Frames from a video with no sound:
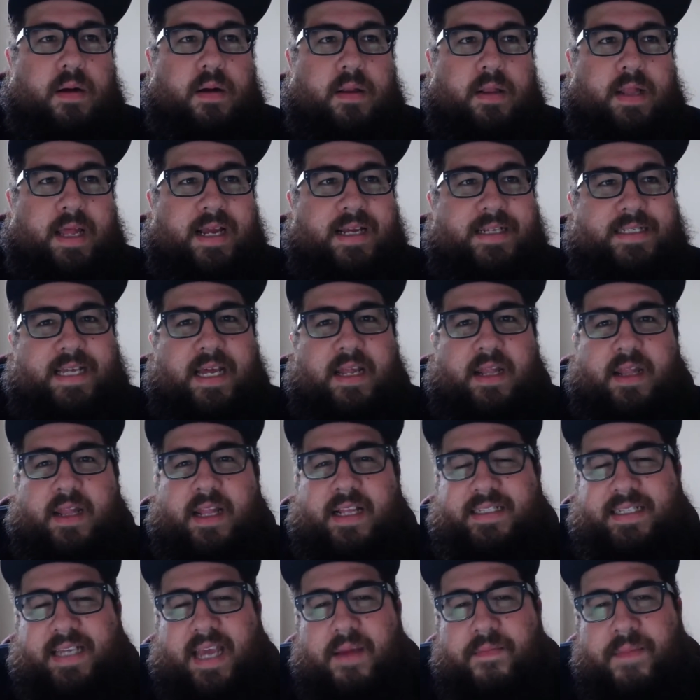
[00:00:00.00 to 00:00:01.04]
Like I said,
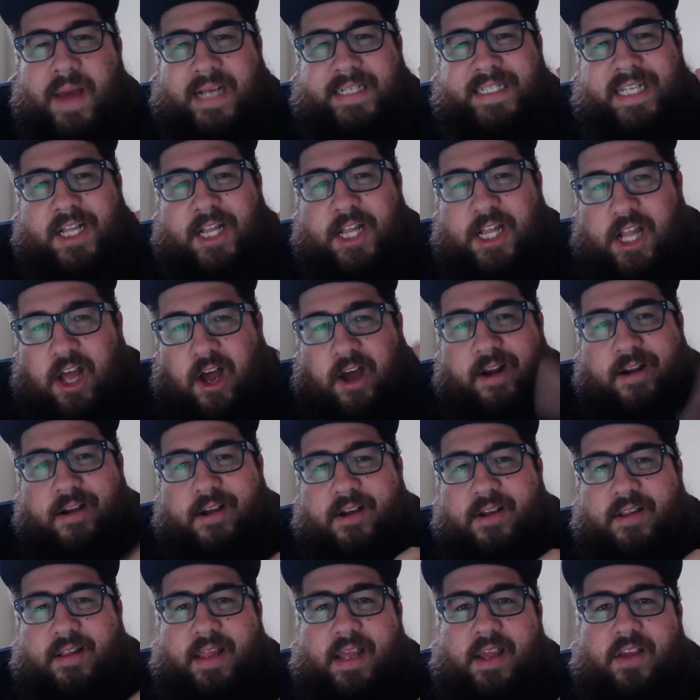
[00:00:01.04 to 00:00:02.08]
this game has a lot of
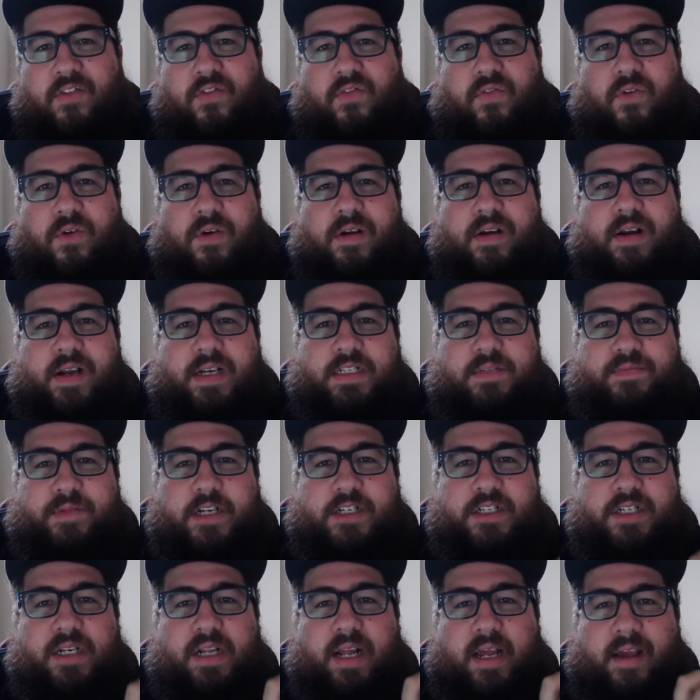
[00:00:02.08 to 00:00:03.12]
good things for it,
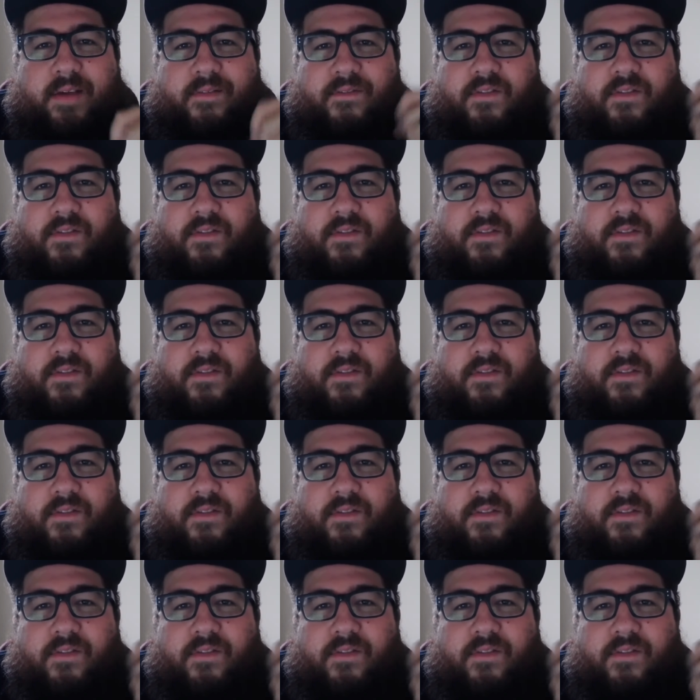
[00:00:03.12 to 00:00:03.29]
especially like if